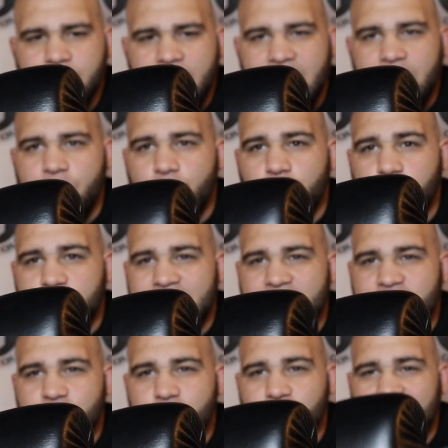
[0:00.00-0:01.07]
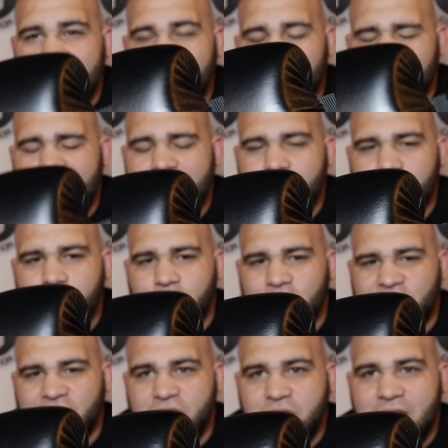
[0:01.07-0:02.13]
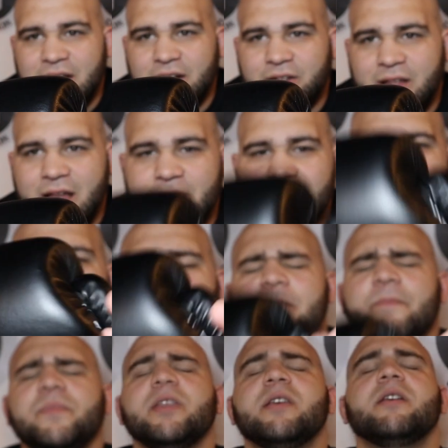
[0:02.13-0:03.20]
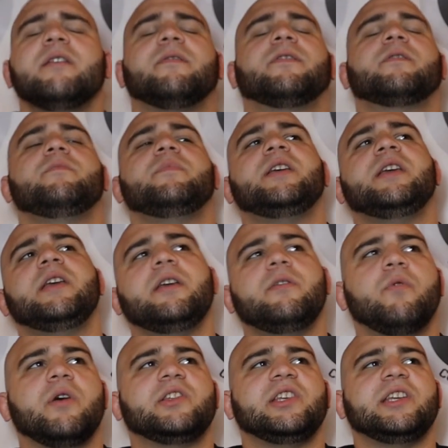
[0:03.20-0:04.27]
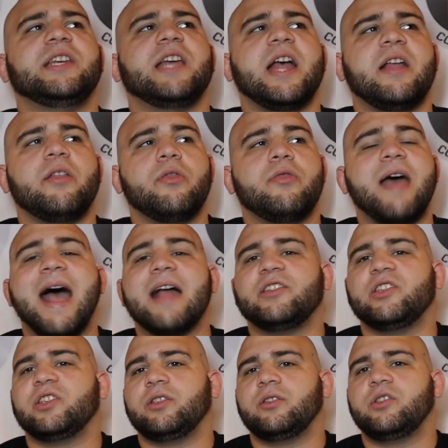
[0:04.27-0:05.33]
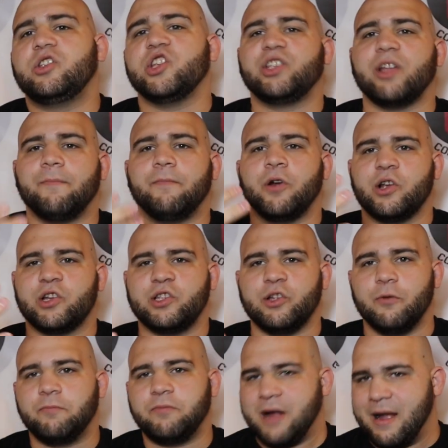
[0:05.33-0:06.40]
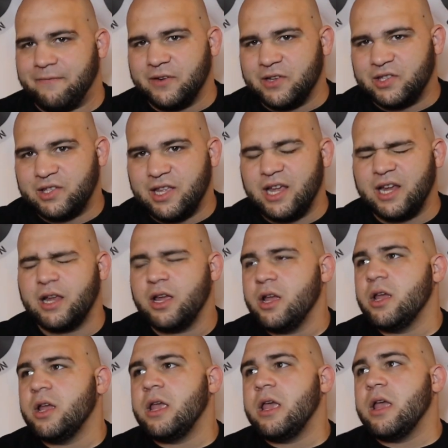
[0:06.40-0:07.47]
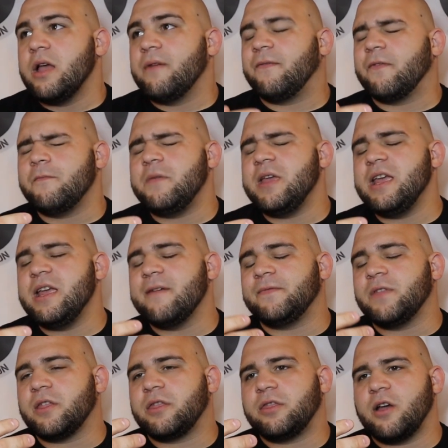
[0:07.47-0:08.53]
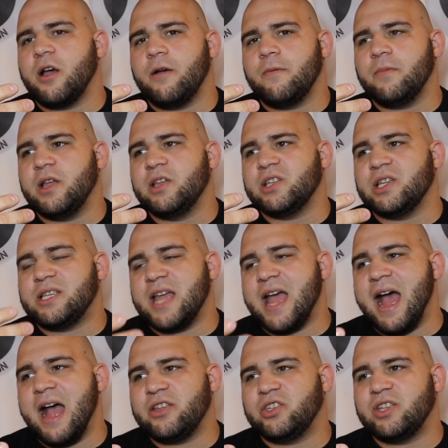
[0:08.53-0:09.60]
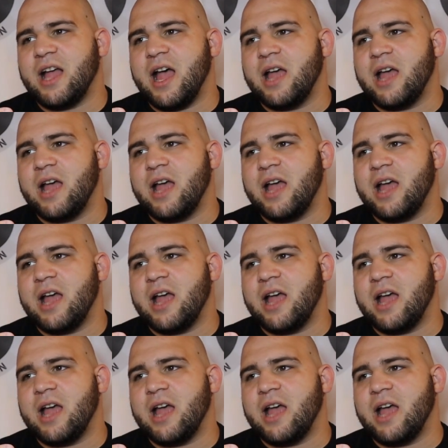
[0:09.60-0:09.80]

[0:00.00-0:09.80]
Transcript: and it didn't use like leather or synthetic leather. For me, once again, that's just a personal preference thing. For me, if the thumb is attached,